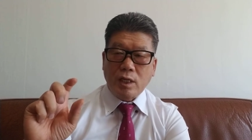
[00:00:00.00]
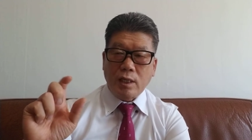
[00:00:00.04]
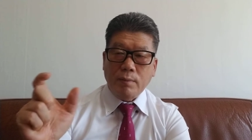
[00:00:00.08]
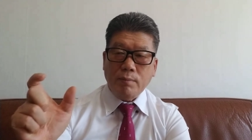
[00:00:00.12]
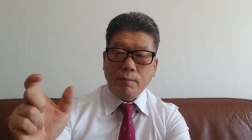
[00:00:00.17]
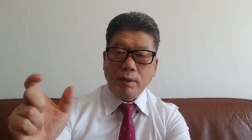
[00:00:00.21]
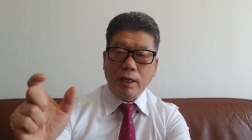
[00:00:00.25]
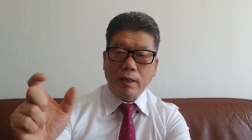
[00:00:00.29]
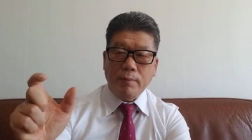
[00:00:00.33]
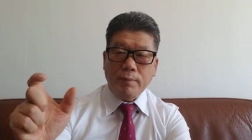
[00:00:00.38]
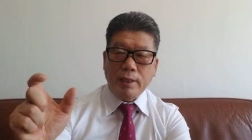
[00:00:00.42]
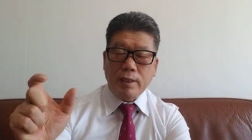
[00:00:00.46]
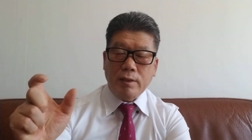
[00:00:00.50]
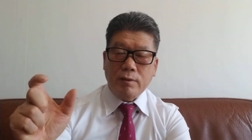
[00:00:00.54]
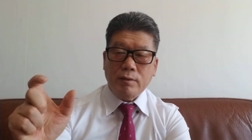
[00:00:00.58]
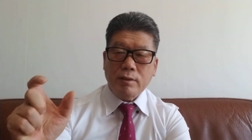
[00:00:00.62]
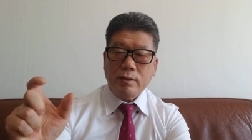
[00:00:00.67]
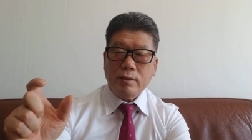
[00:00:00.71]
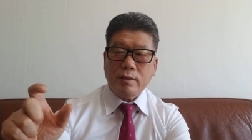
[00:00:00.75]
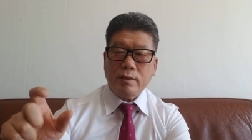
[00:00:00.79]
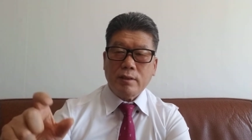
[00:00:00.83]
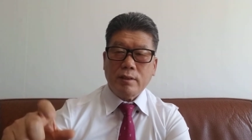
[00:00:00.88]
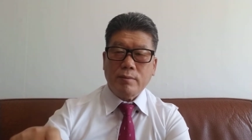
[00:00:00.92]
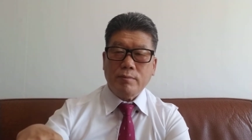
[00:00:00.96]
Par value
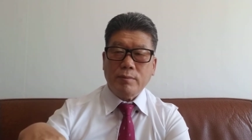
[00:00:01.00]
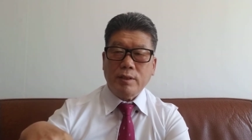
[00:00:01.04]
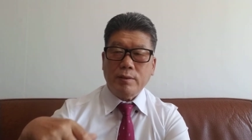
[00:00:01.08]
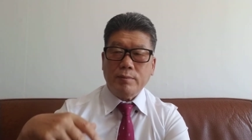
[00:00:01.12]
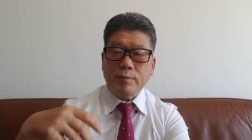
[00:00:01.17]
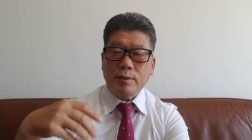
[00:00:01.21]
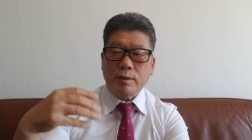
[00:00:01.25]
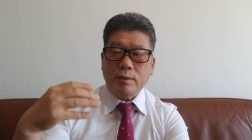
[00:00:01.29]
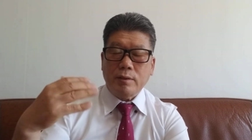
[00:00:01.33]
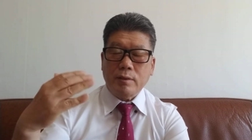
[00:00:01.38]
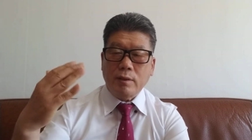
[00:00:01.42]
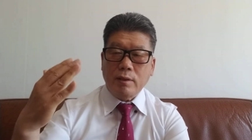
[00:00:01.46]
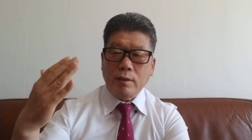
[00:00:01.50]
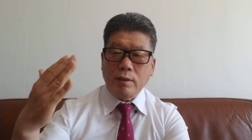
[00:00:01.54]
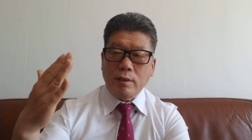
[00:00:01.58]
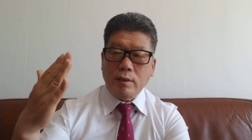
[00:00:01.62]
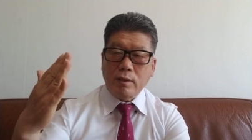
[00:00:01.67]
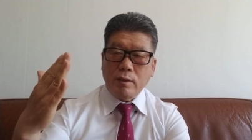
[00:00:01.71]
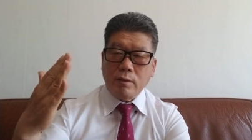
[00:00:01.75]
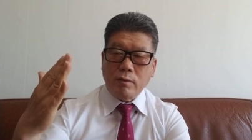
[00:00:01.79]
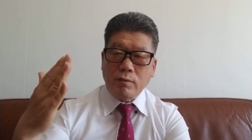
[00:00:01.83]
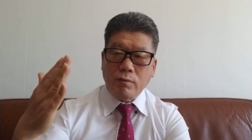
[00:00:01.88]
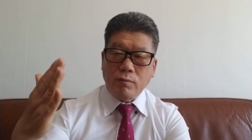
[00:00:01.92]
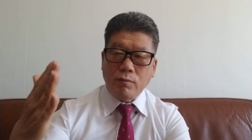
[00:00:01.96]
is maybe
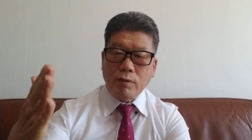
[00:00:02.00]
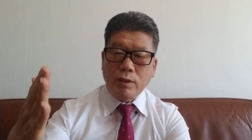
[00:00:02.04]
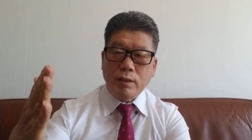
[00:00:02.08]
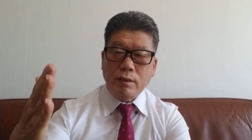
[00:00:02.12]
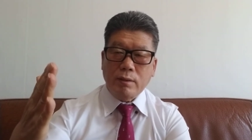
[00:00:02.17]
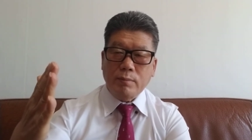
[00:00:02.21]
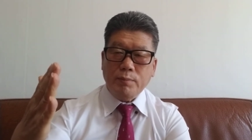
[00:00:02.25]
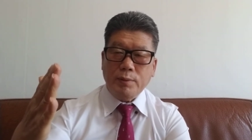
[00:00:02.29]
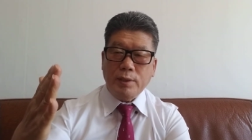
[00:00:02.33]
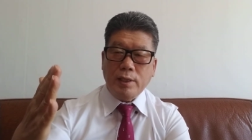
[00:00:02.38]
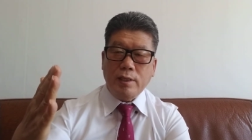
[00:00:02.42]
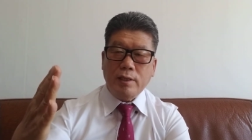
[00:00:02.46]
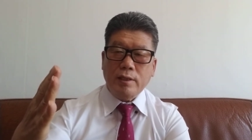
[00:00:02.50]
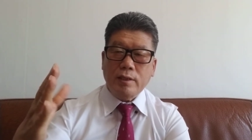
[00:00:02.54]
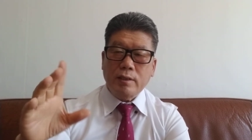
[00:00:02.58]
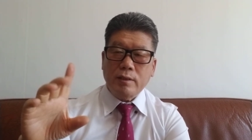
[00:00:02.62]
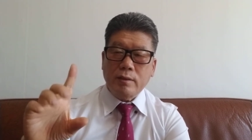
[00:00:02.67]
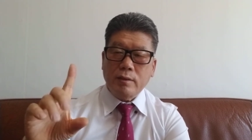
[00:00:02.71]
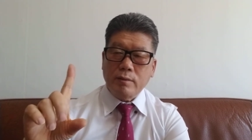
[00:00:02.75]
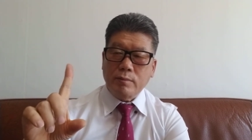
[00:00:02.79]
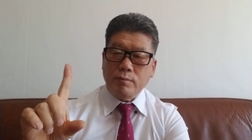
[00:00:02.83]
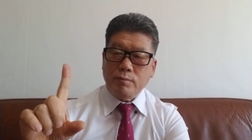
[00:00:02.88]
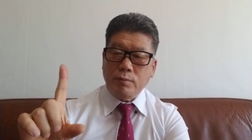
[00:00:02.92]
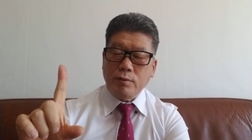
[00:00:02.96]
1
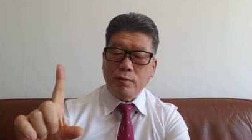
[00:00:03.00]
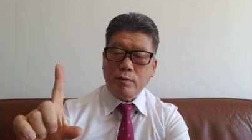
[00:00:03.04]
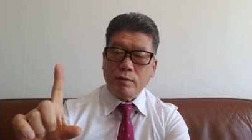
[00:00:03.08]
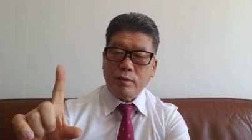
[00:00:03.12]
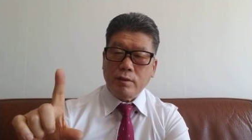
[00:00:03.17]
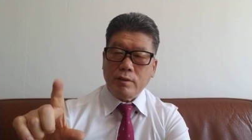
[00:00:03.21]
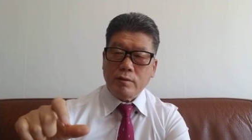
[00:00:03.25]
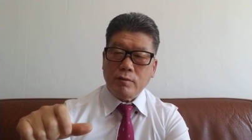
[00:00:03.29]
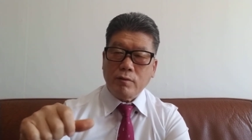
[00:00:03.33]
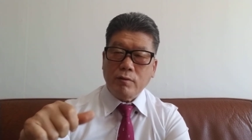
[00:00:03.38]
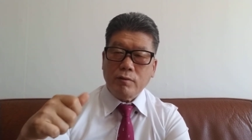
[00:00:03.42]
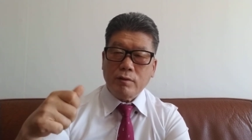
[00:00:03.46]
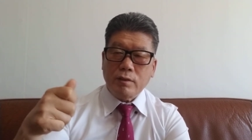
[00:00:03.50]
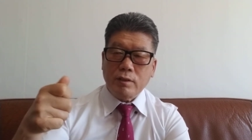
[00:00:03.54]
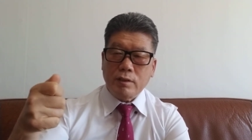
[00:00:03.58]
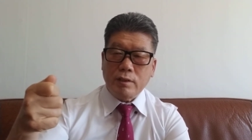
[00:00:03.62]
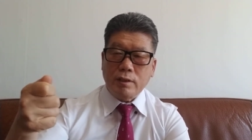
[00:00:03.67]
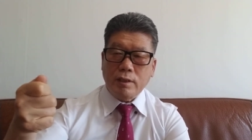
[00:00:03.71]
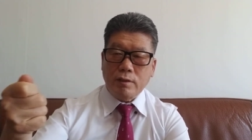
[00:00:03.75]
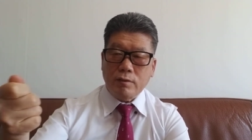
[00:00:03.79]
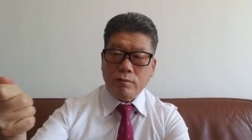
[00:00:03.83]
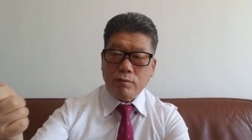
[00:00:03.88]
billion bond is only sell